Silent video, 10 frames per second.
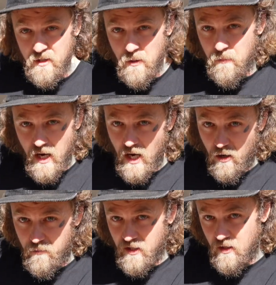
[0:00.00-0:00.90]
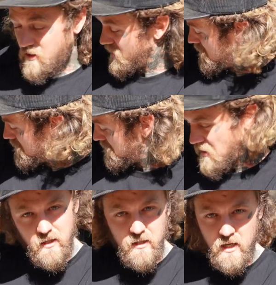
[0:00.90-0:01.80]
about power, but that thing
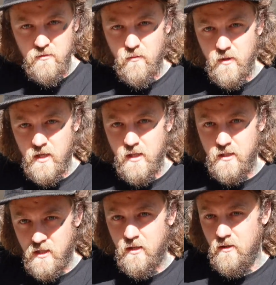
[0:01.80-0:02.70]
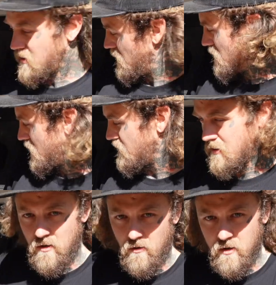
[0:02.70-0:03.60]
does what we need it to do, so it works really
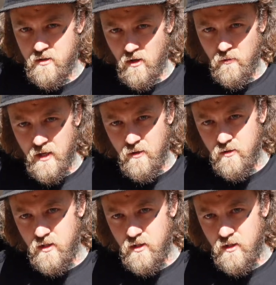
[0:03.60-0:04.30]
well. Solar panels,